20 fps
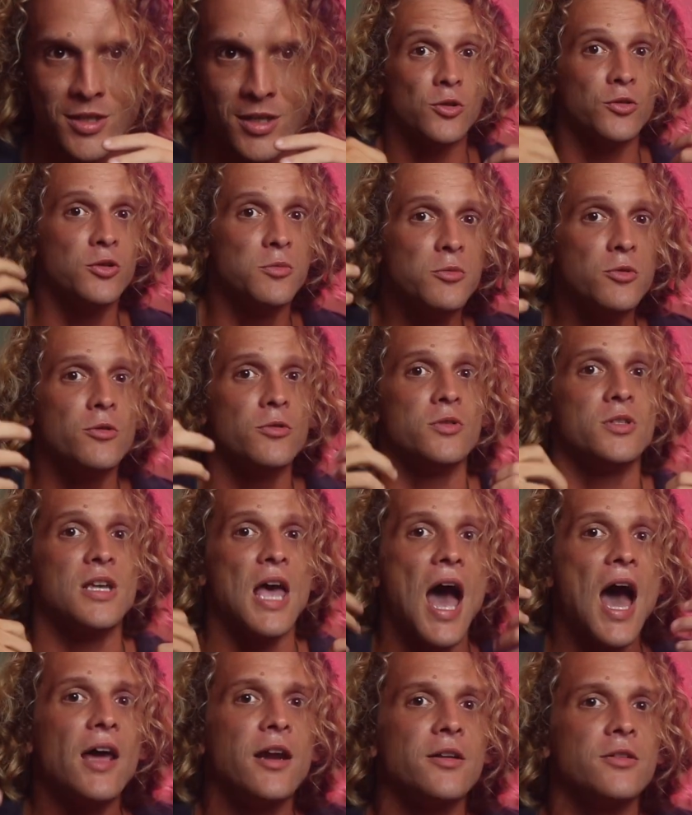So the moods,
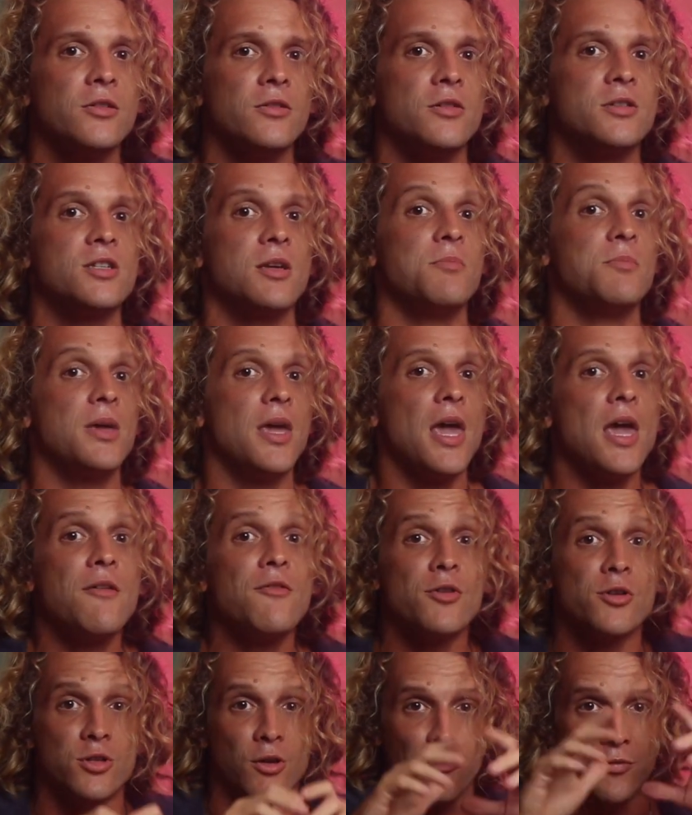attitudes, and
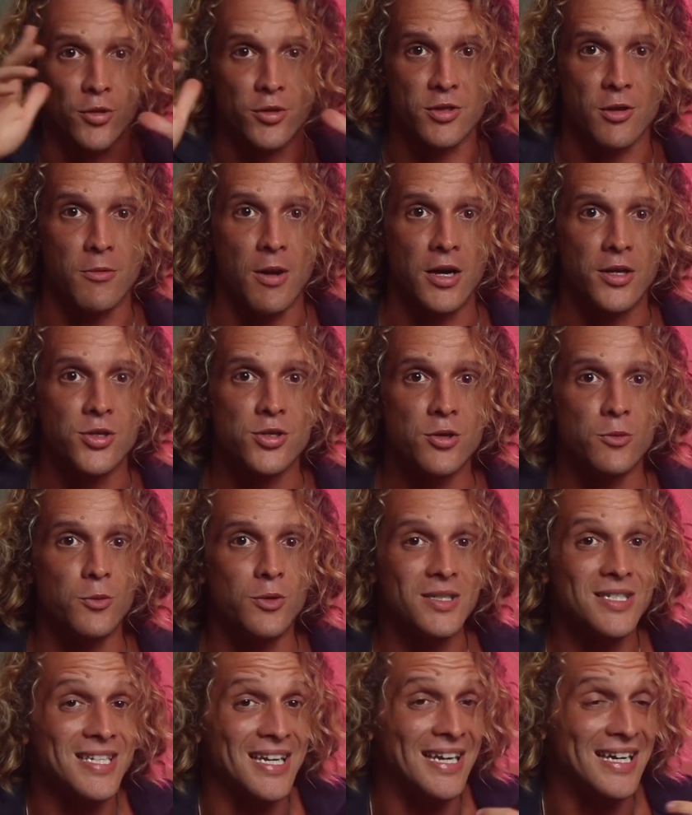behaviors of those around you
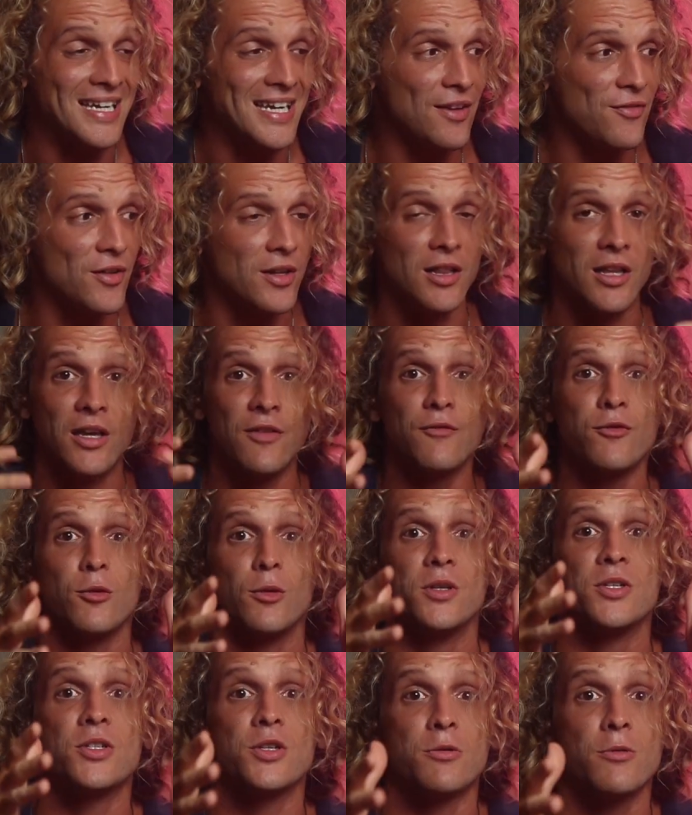will significantly
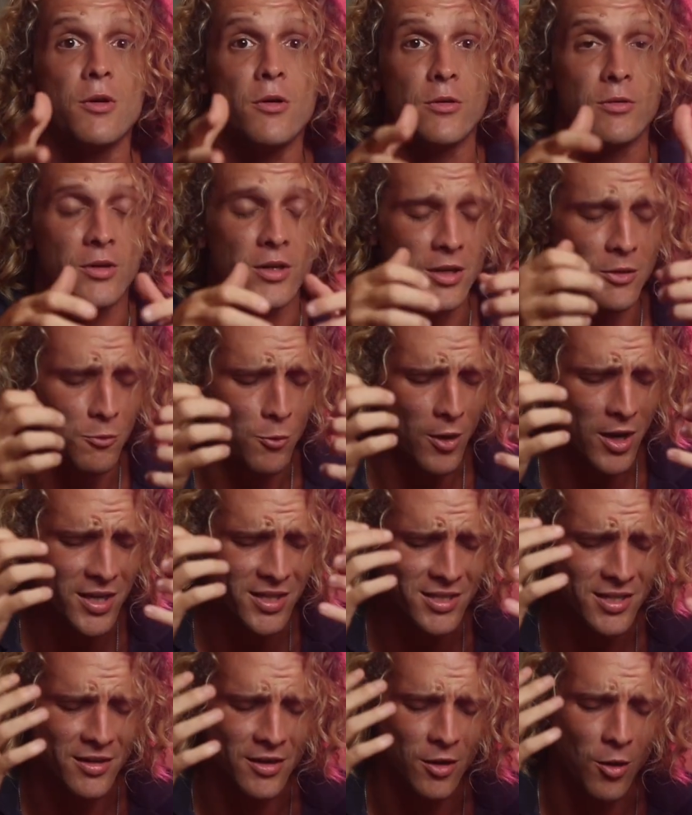influence your own in
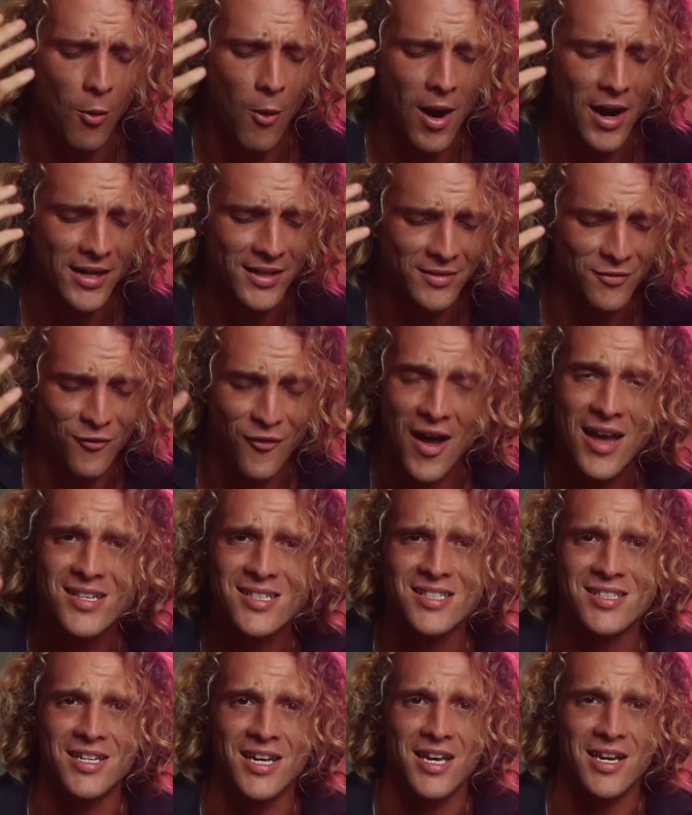ways that are quite
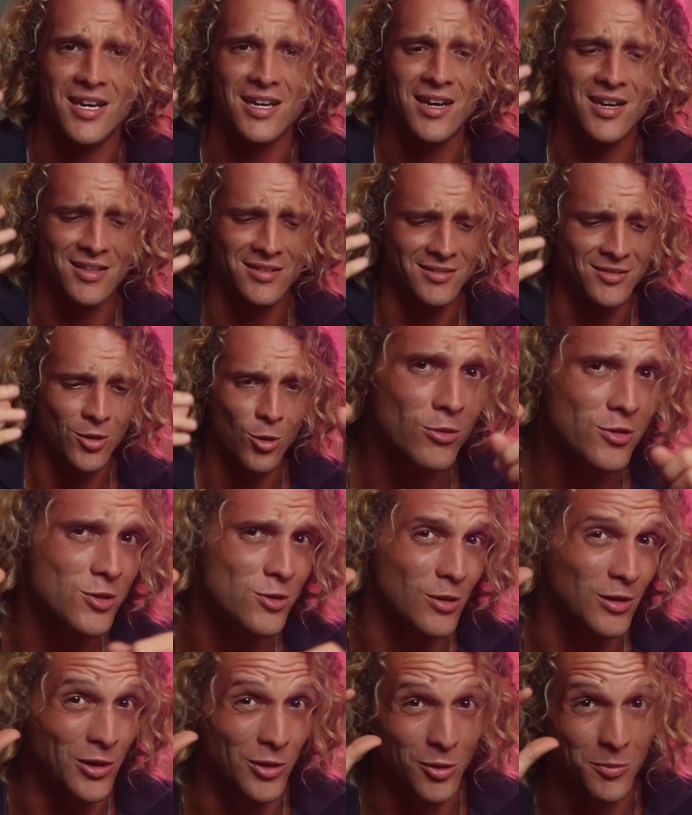fascinating and
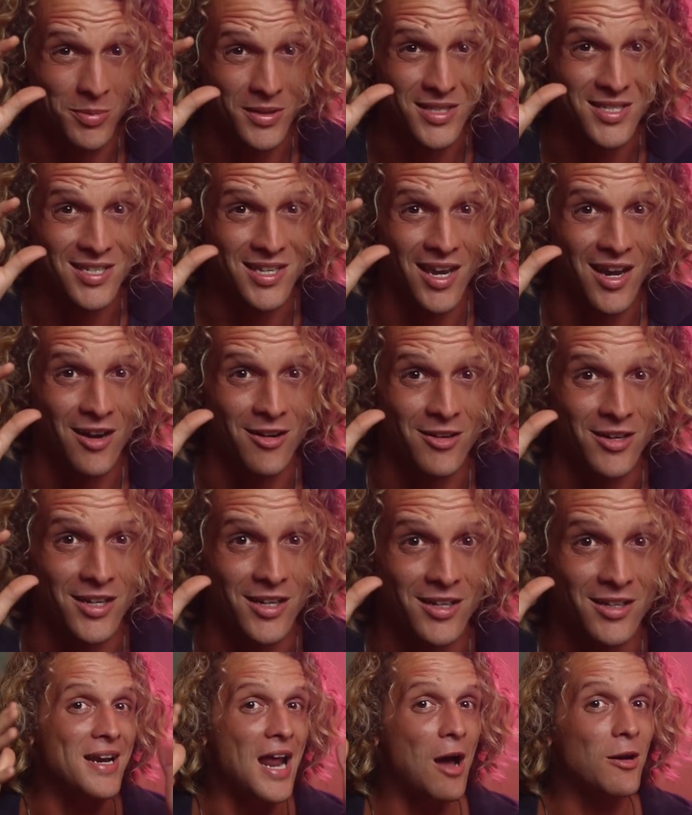also a little bit scary.
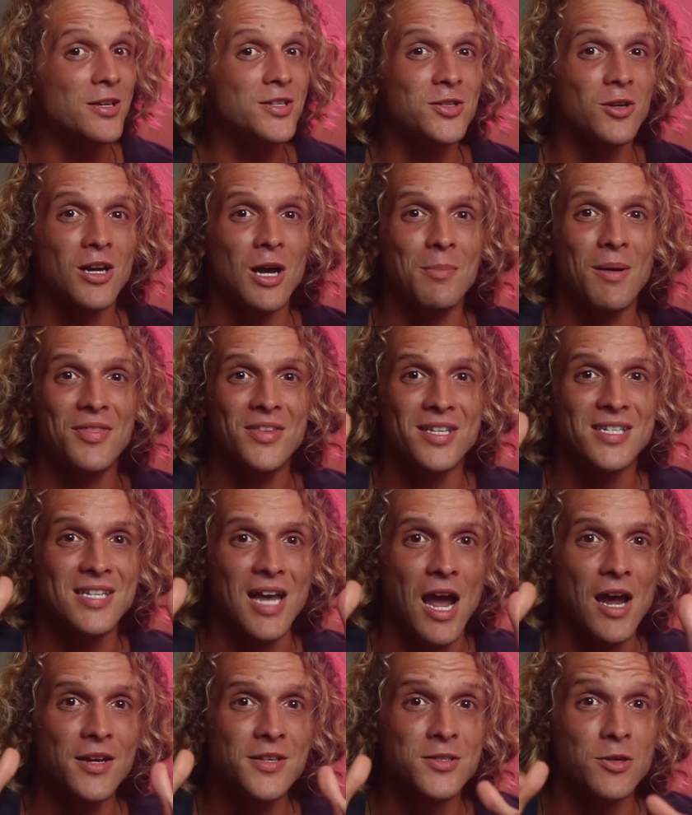But now let's talk about the
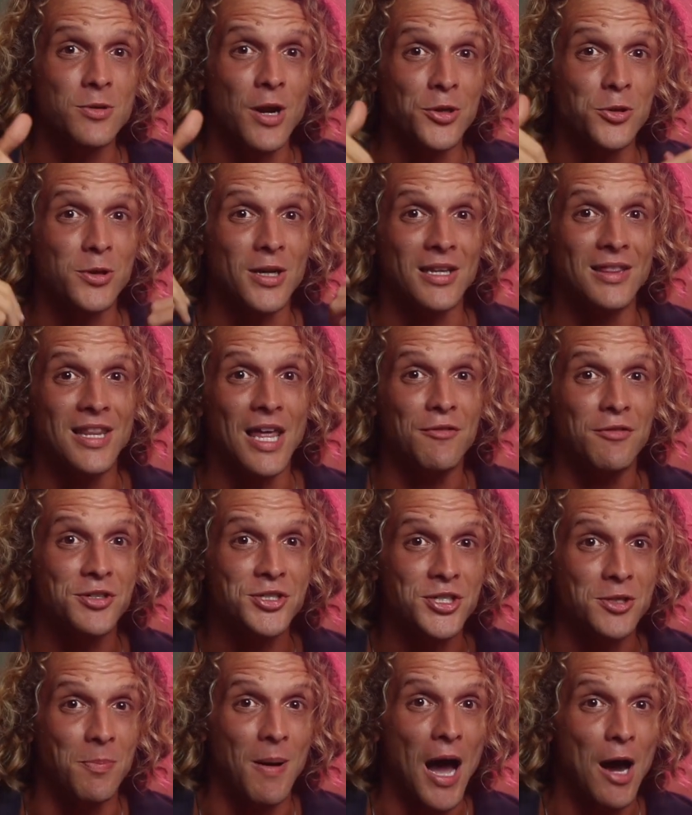science, how you can
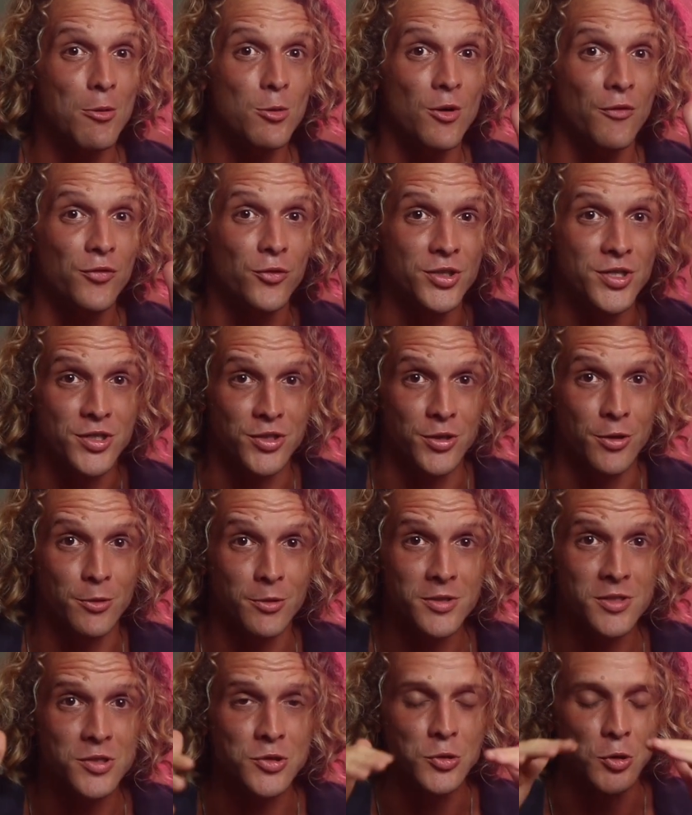leverage the power of these
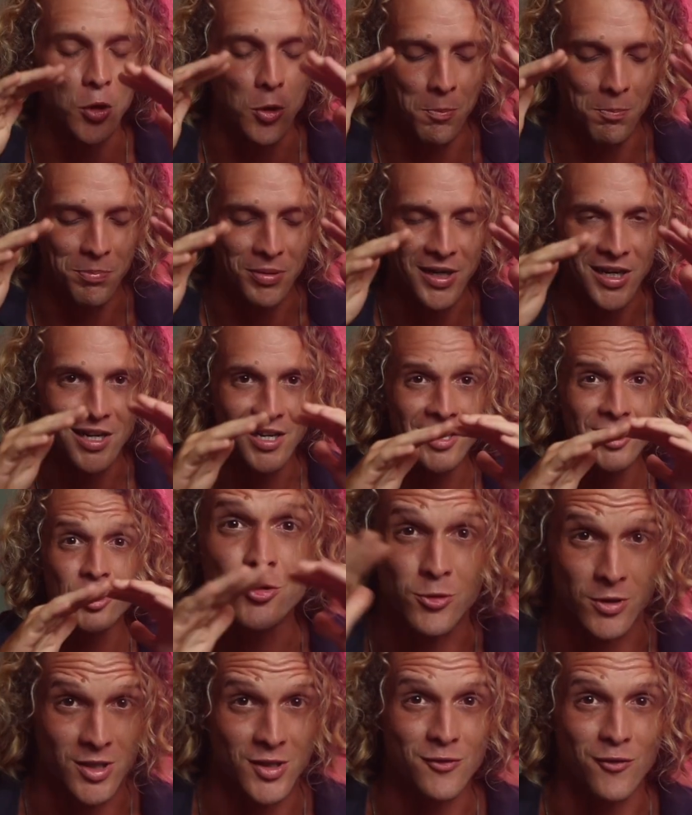neurons to completely
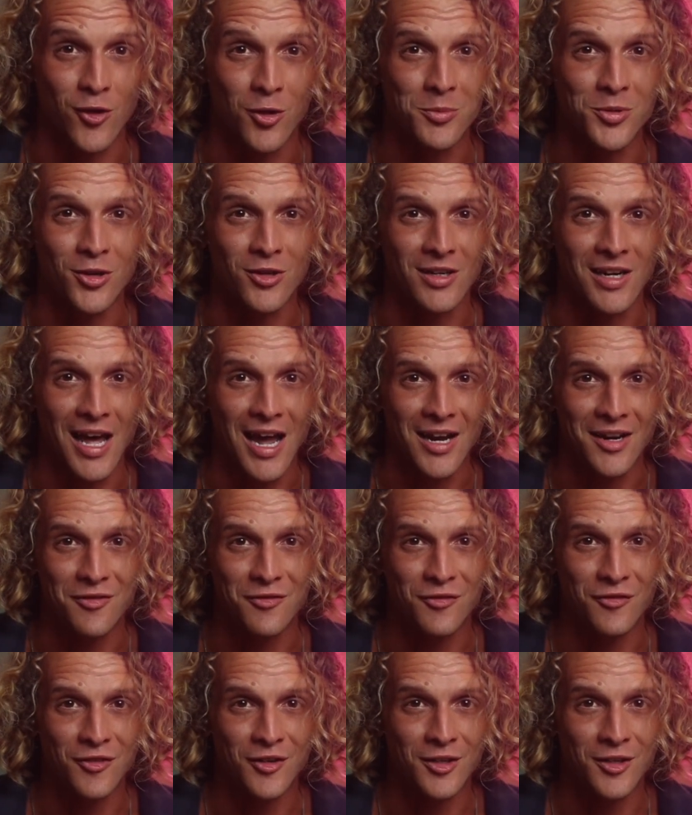transform your life.